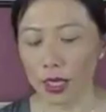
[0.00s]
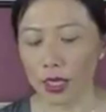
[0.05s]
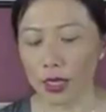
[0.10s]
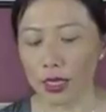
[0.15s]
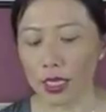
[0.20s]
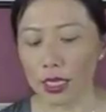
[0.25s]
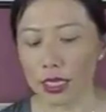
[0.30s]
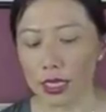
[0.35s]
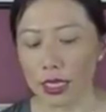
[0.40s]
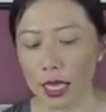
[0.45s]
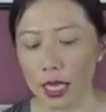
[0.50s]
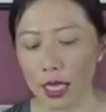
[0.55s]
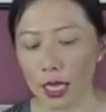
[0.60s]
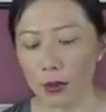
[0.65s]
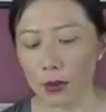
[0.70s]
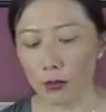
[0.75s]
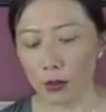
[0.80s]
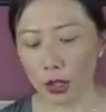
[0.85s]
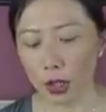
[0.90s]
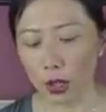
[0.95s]
This
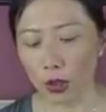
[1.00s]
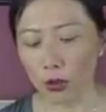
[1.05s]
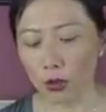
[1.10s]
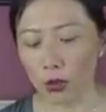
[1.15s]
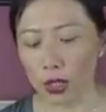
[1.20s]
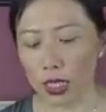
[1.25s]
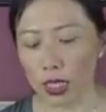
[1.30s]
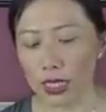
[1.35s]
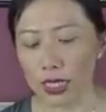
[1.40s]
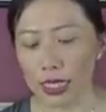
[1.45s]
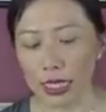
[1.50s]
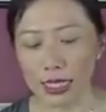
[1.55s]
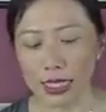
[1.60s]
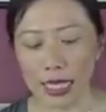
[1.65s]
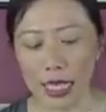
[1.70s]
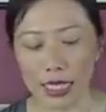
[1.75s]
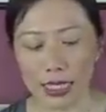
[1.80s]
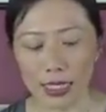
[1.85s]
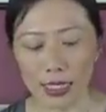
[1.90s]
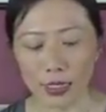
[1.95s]
embryo is then
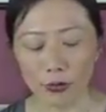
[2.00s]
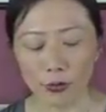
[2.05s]
tested